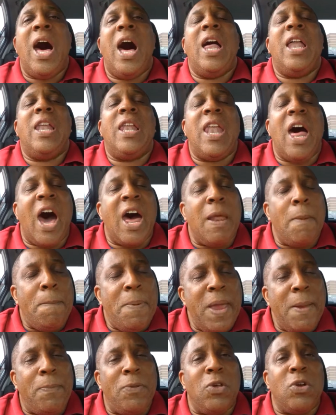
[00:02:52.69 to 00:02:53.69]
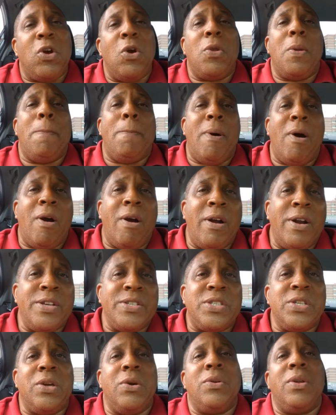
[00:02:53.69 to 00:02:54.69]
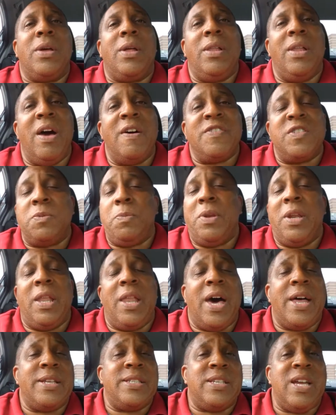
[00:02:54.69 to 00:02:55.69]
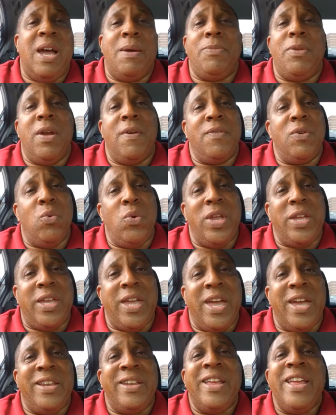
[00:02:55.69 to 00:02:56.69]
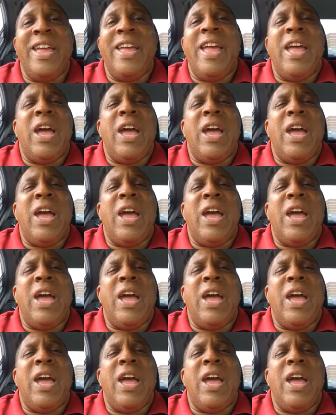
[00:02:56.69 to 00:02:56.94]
A lot of people who go to bars and go to clubs, spend a lot of time there every weekend,